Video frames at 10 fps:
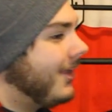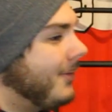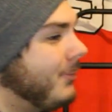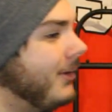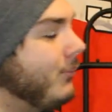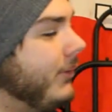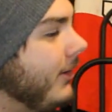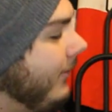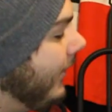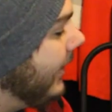up, we
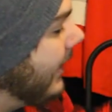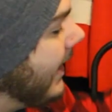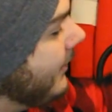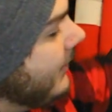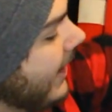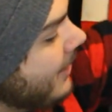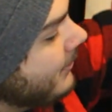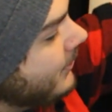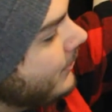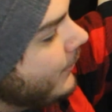are looking at the
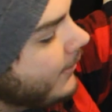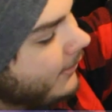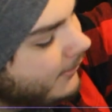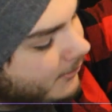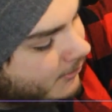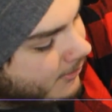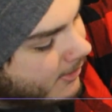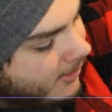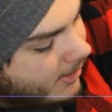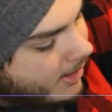Edmonton Oilers
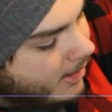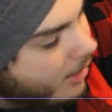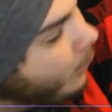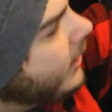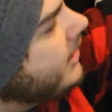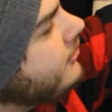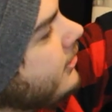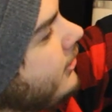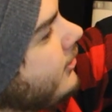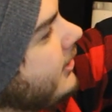away
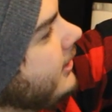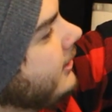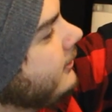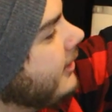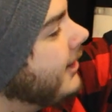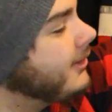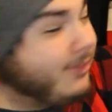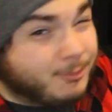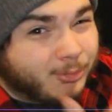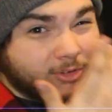jersey.
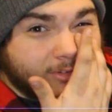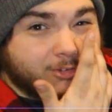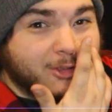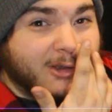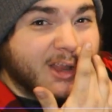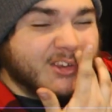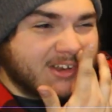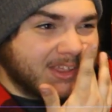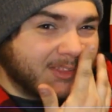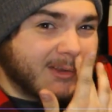Technically previous generation.
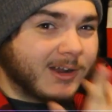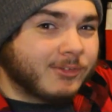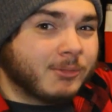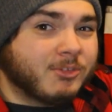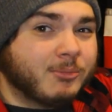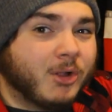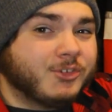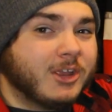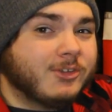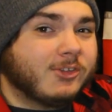I think there are some small
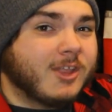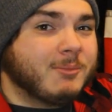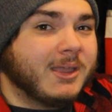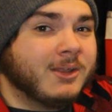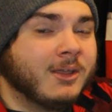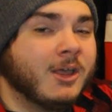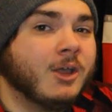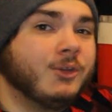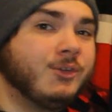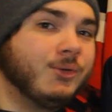changes they made
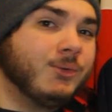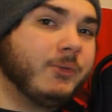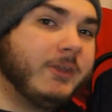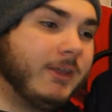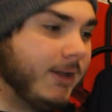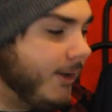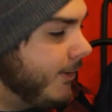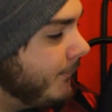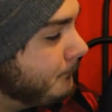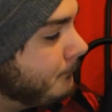to the
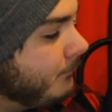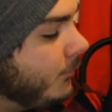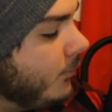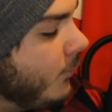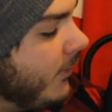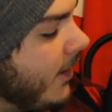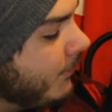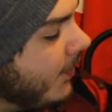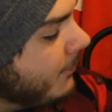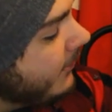when they
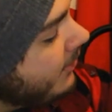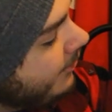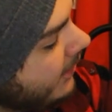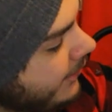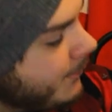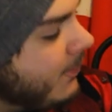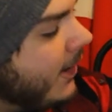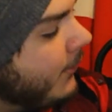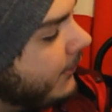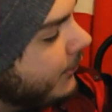upgraded. But this is Ethan
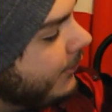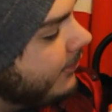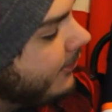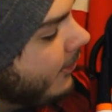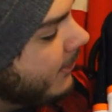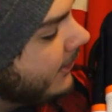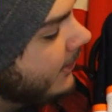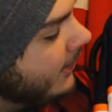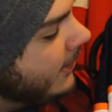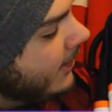Bear with the Cree Silovik.
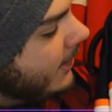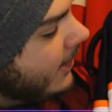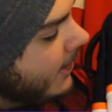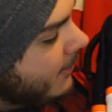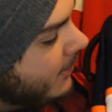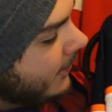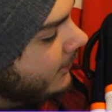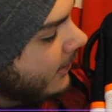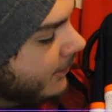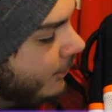An